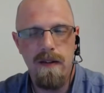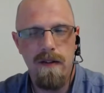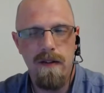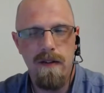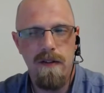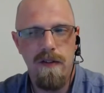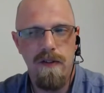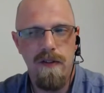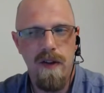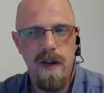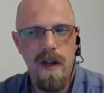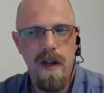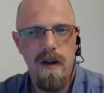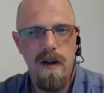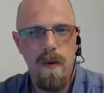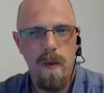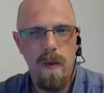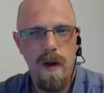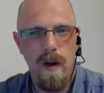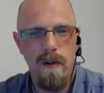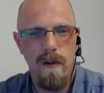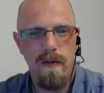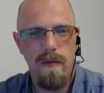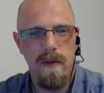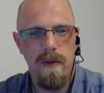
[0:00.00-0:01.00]
stay
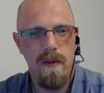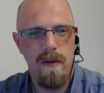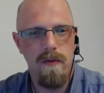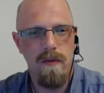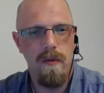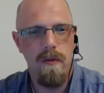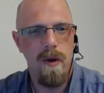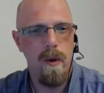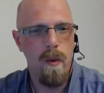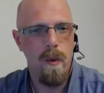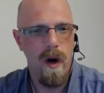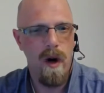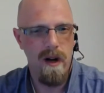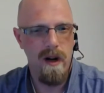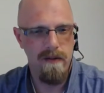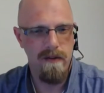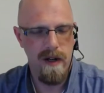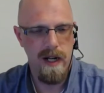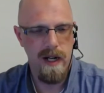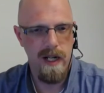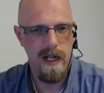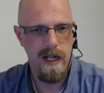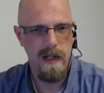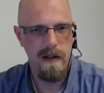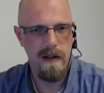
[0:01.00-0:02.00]
away from the free
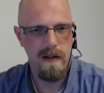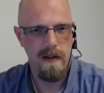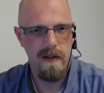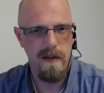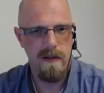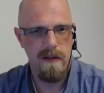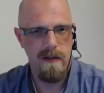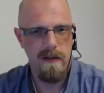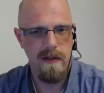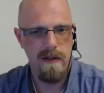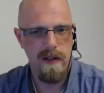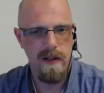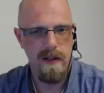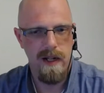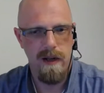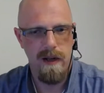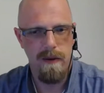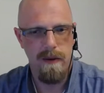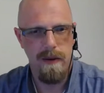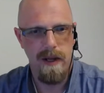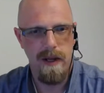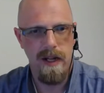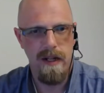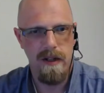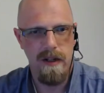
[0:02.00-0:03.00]
Wi-Fi
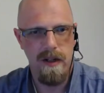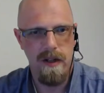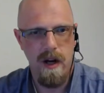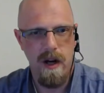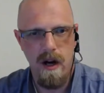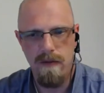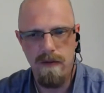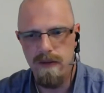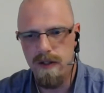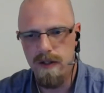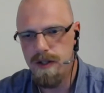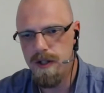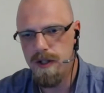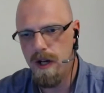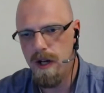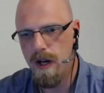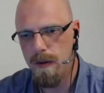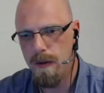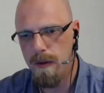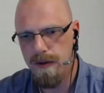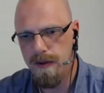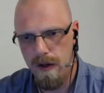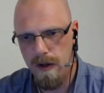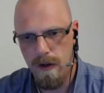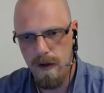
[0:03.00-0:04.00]
at coffee
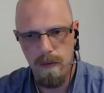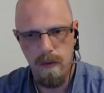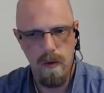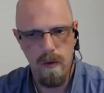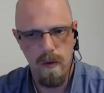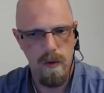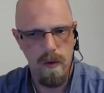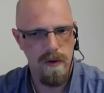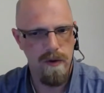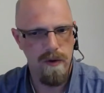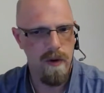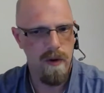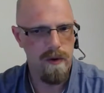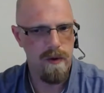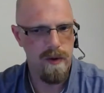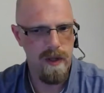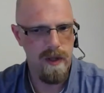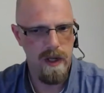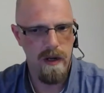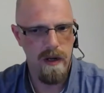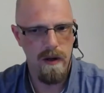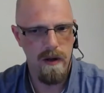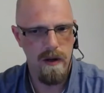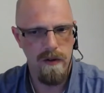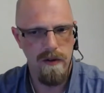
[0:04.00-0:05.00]
shops, airports,
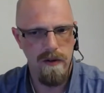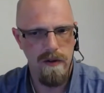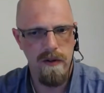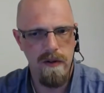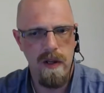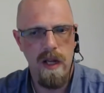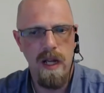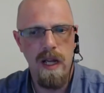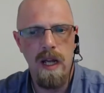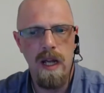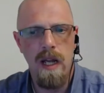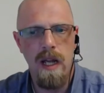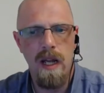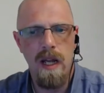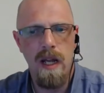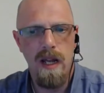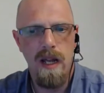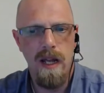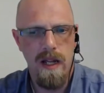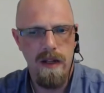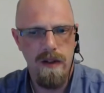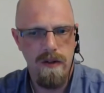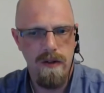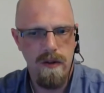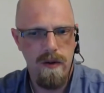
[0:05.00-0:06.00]
hotels,
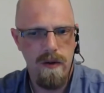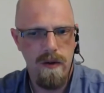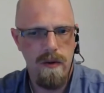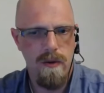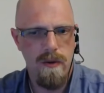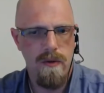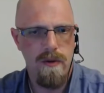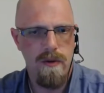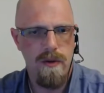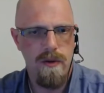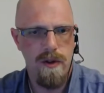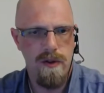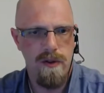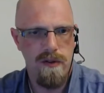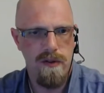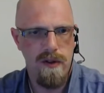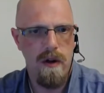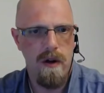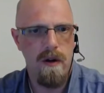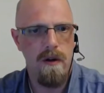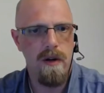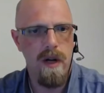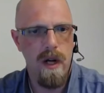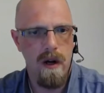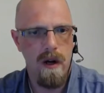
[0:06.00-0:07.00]
and use your
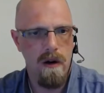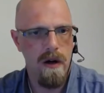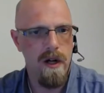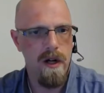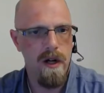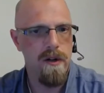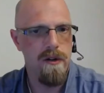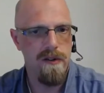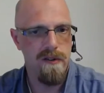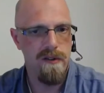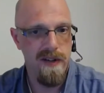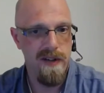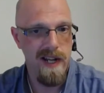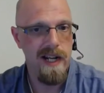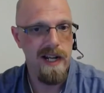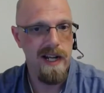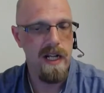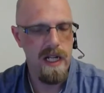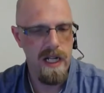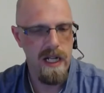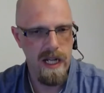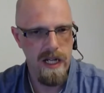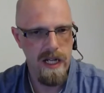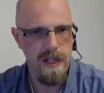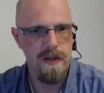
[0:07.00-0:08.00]
cell carrier's data
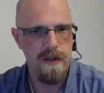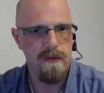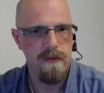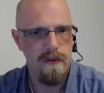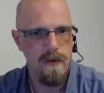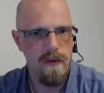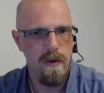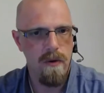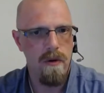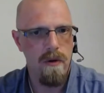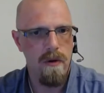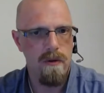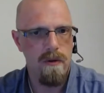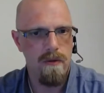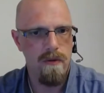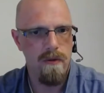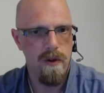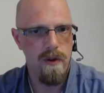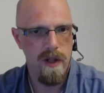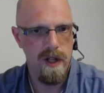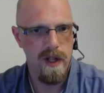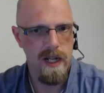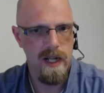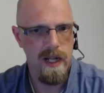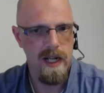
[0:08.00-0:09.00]
connection for
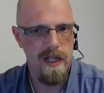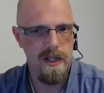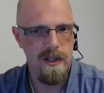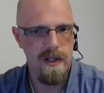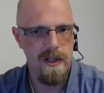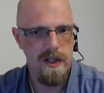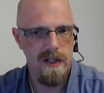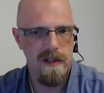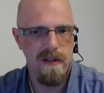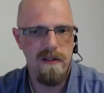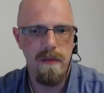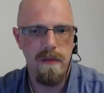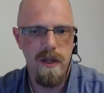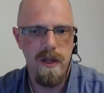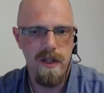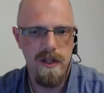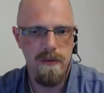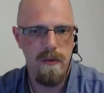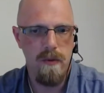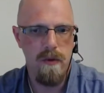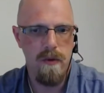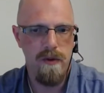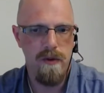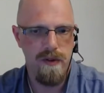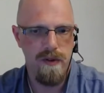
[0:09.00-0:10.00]
the connection. It's much
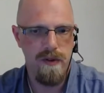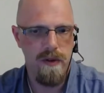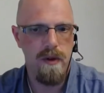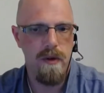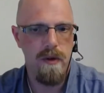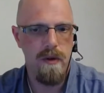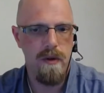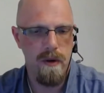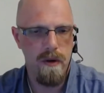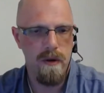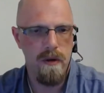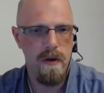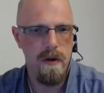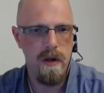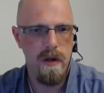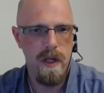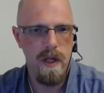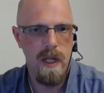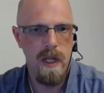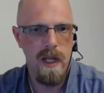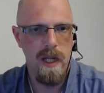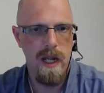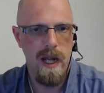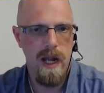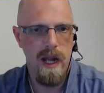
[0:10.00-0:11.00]
more secure
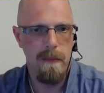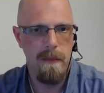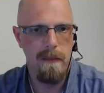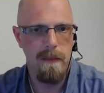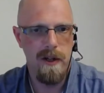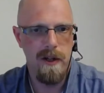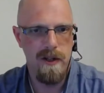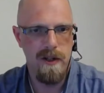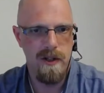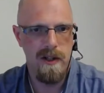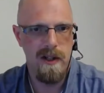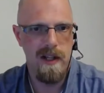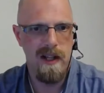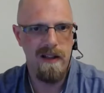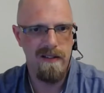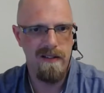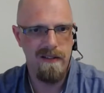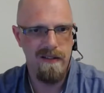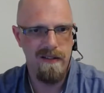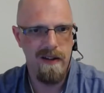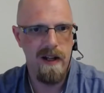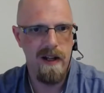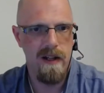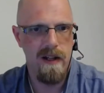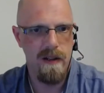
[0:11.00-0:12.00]
and much
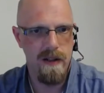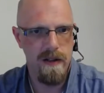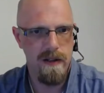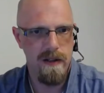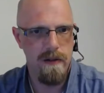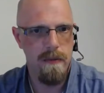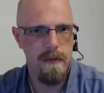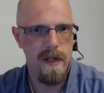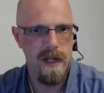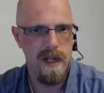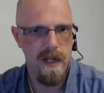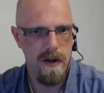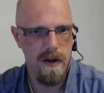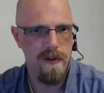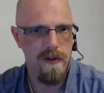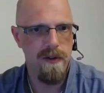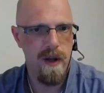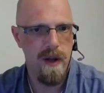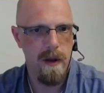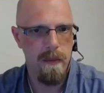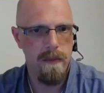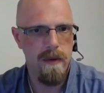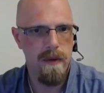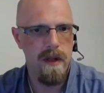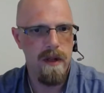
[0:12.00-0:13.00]
less likely to be
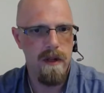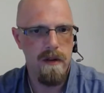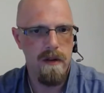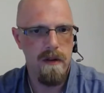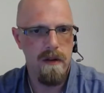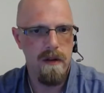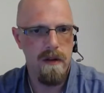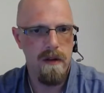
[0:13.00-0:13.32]
intercepted.